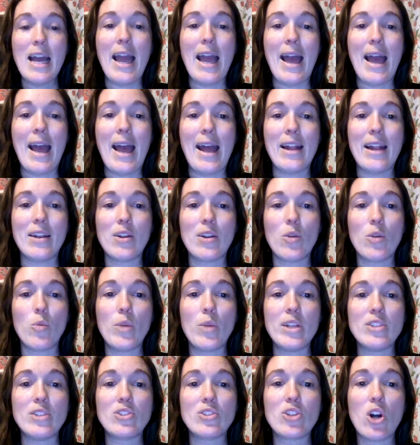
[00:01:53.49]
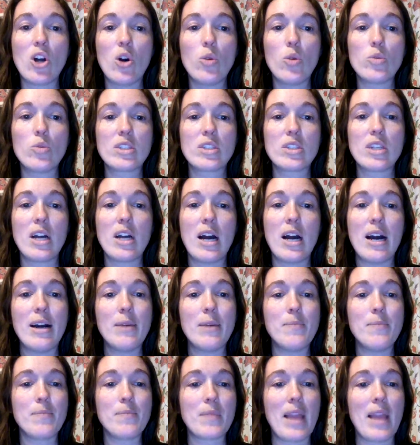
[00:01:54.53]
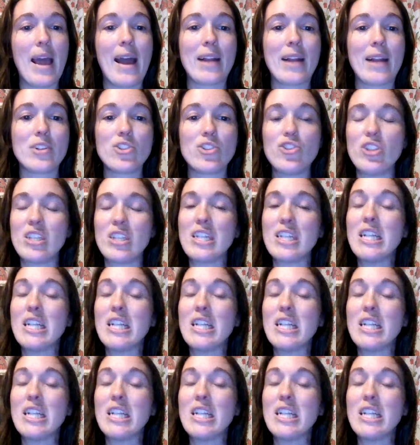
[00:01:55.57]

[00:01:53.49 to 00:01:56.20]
and we don't actually